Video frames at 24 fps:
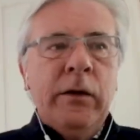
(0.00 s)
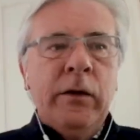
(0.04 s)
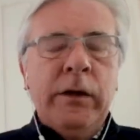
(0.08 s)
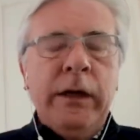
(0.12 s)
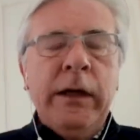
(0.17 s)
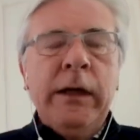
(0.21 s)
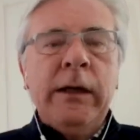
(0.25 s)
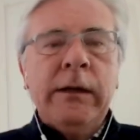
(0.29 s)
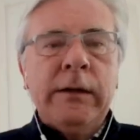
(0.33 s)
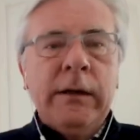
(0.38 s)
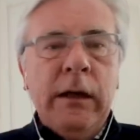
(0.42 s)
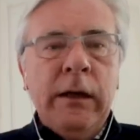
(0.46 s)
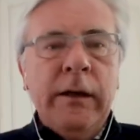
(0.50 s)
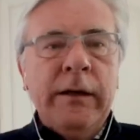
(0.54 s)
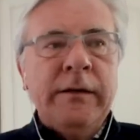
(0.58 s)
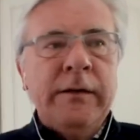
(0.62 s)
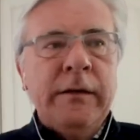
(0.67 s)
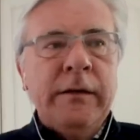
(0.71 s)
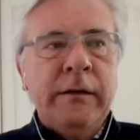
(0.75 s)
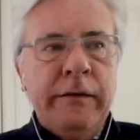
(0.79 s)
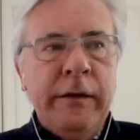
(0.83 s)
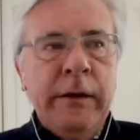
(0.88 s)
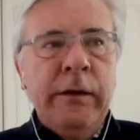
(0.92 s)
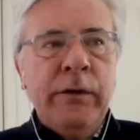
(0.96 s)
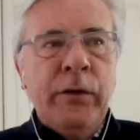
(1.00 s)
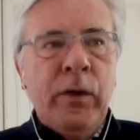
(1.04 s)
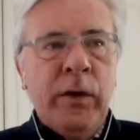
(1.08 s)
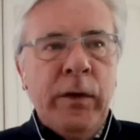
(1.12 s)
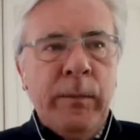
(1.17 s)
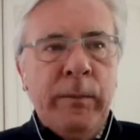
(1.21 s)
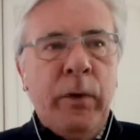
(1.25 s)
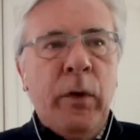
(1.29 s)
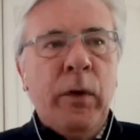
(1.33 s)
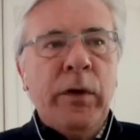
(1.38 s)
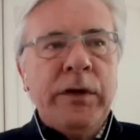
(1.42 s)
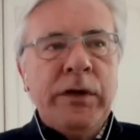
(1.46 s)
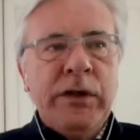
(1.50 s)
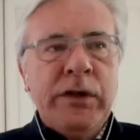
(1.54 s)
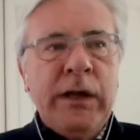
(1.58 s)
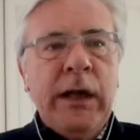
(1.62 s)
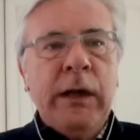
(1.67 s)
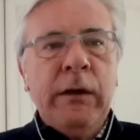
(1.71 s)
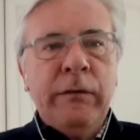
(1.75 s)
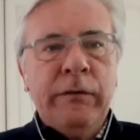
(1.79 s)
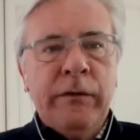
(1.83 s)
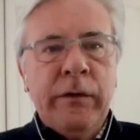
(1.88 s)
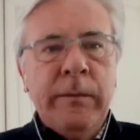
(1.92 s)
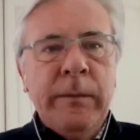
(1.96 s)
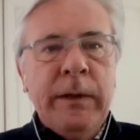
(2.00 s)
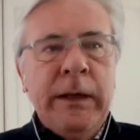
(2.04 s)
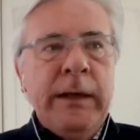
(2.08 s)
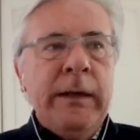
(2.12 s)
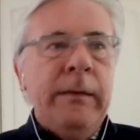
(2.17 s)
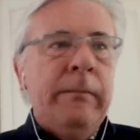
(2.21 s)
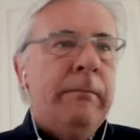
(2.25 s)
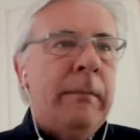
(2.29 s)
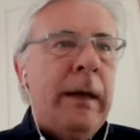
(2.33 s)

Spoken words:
looking at the likes of Fildor and Porticello for me.